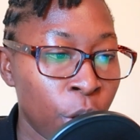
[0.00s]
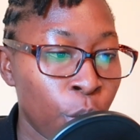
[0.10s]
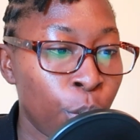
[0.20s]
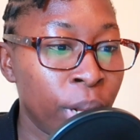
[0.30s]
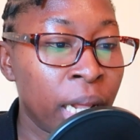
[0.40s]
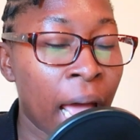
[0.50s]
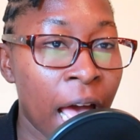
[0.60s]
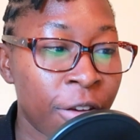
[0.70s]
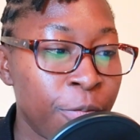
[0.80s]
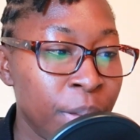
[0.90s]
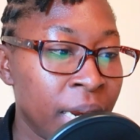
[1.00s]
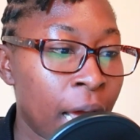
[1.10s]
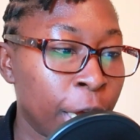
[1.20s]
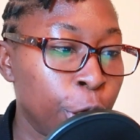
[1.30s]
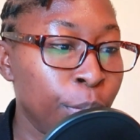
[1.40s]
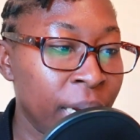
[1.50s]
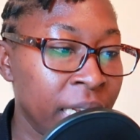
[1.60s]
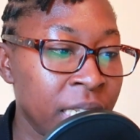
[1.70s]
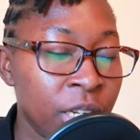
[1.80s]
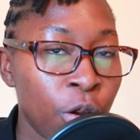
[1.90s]
will have been
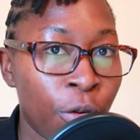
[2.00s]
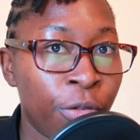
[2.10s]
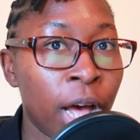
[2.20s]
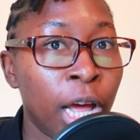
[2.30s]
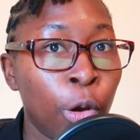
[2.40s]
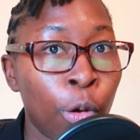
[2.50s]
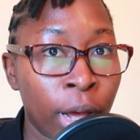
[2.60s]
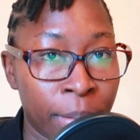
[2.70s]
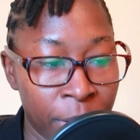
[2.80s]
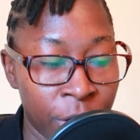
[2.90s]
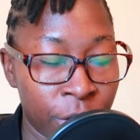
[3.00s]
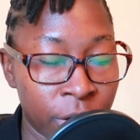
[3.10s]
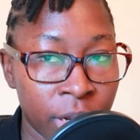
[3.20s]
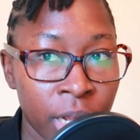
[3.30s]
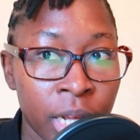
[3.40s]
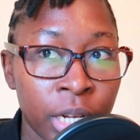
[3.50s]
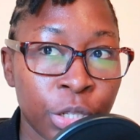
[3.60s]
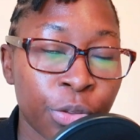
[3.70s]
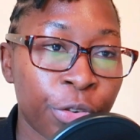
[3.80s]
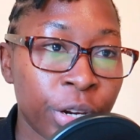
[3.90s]
accumulated over a longer period.
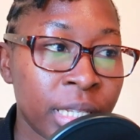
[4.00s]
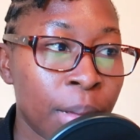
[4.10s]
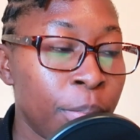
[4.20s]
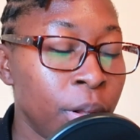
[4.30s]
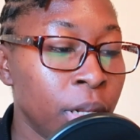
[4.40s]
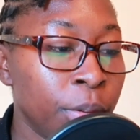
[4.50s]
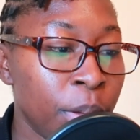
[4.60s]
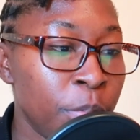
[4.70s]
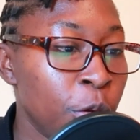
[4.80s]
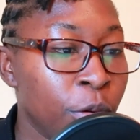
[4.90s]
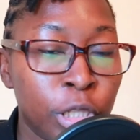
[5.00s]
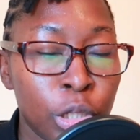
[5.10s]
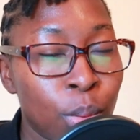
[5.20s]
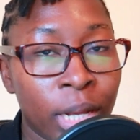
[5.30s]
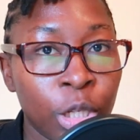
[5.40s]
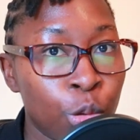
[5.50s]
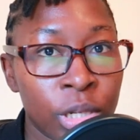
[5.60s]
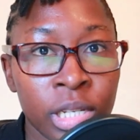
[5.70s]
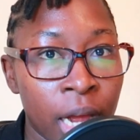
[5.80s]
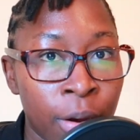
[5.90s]
So for example, maybe you are just working
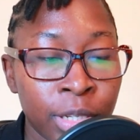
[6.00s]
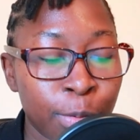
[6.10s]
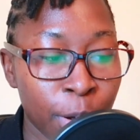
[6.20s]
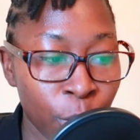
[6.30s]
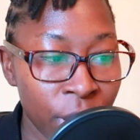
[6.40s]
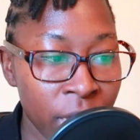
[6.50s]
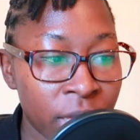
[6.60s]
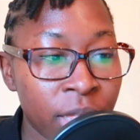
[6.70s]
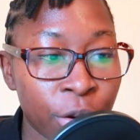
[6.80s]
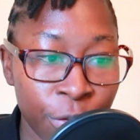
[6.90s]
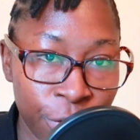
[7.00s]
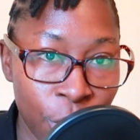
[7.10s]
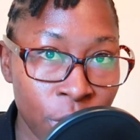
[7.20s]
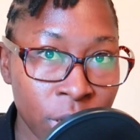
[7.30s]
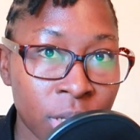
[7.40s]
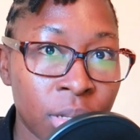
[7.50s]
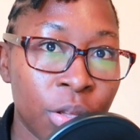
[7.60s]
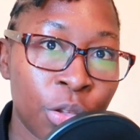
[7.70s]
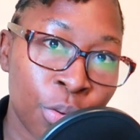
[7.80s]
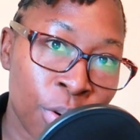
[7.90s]
20 hours per week, then of course
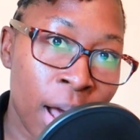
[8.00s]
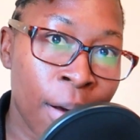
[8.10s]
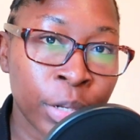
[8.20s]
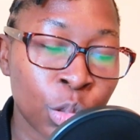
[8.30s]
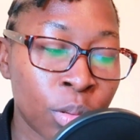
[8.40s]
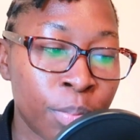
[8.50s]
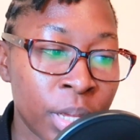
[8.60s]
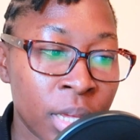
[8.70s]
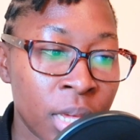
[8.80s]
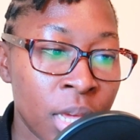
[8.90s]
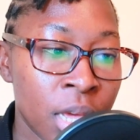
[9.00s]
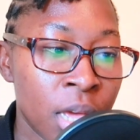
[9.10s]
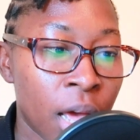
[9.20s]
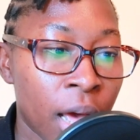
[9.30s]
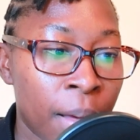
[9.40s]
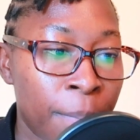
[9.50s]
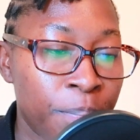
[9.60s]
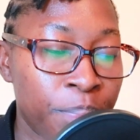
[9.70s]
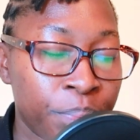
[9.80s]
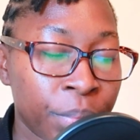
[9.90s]
your hours will be
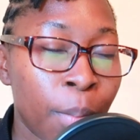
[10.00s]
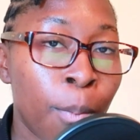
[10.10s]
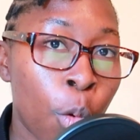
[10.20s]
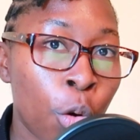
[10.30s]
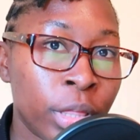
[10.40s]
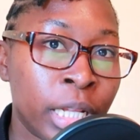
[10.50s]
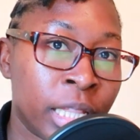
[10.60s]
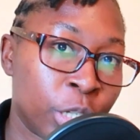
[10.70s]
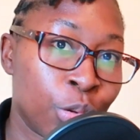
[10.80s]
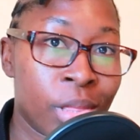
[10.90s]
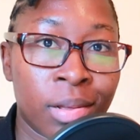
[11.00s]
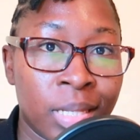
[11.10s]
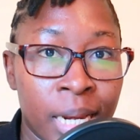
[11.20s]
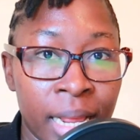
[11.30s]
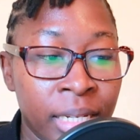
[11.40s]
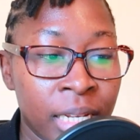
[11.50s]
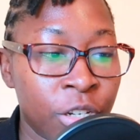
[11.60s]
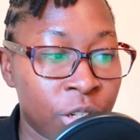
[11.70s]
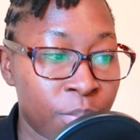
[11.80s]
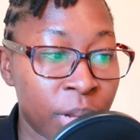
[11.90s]
more than the
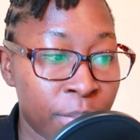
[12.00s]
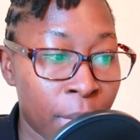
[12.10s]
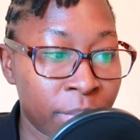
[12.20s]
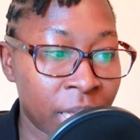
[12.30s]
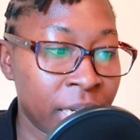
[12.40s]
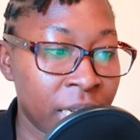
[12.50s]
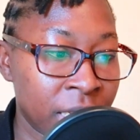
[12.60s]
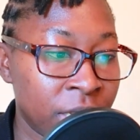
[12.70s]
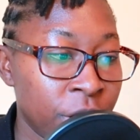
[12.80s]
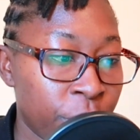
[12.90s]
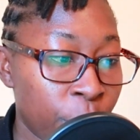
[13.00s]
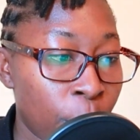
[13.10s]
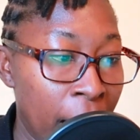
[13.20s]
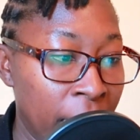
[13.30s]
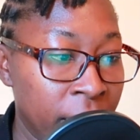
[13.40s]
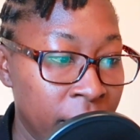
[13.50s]
2,800 minimum that is required